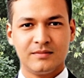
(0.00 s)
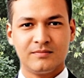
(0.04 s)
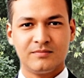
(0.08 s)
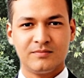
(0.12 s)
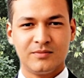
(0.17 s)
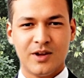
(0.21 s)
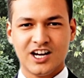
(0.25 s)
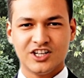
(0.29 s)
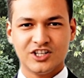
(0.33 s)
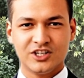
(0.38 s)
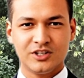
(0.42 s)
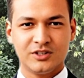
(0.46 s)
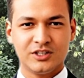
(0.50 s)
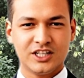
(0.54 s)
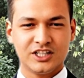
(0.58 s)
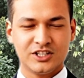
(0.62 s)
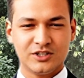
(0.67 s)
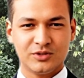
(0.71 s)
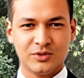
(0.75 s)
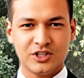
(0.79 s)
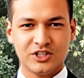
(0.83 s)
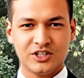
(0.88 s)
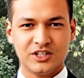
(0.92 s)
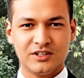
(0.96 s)
Fractional
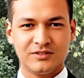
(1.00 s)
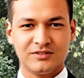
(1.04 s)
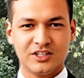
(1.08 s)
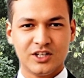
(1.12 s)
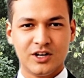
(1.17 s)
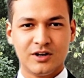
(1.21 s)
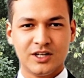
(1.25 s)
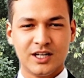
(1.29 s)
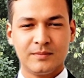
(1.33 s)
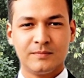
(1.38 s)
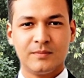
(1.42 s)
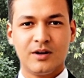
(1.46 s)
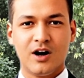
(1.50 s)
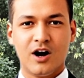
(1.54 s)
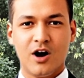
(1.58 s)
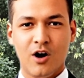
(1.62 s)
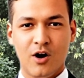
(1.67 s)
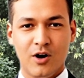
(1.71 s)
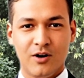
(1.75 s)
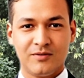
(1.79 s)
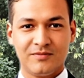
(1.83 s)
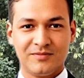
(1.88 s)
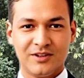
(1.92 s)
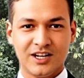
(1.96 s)
excretion of sodium,
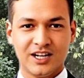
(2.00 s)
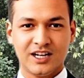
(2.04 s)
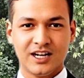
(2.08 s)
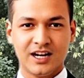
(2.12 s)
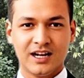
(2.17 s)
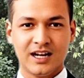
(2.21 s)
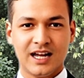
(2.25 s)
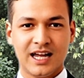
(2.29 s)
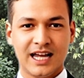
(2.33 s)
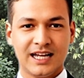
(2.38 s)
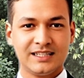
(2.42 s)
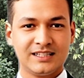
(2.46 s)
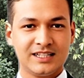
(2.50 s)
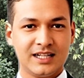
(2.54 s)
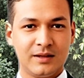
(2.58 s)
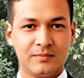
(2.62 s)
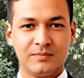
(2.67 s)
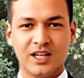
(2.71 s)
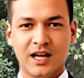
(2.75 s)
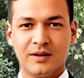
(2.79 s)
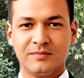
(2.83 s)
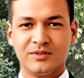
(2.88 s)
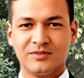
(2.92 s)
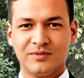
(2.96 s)
or FeNA, and
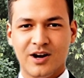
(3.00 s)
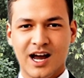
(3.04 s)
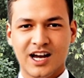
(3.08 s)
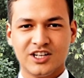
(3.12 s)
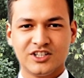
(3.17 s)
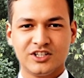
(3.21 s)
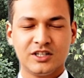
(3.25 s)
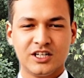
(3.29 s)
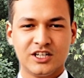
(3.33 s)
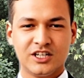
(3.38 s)
sometimes fractional